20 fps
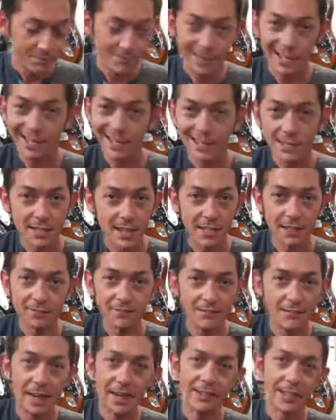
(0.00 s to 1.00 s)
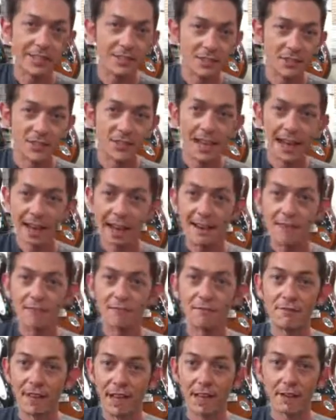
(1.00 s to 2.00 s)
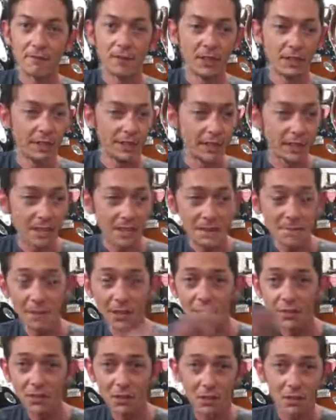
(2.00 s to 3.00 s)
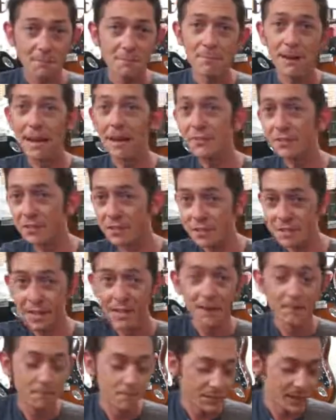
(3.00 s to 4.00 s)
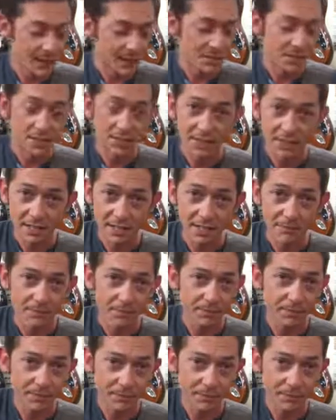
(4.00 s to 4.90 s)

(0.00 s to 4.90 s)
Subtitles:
Because I like to just have that ability to keep my guitar in about the same place all the time.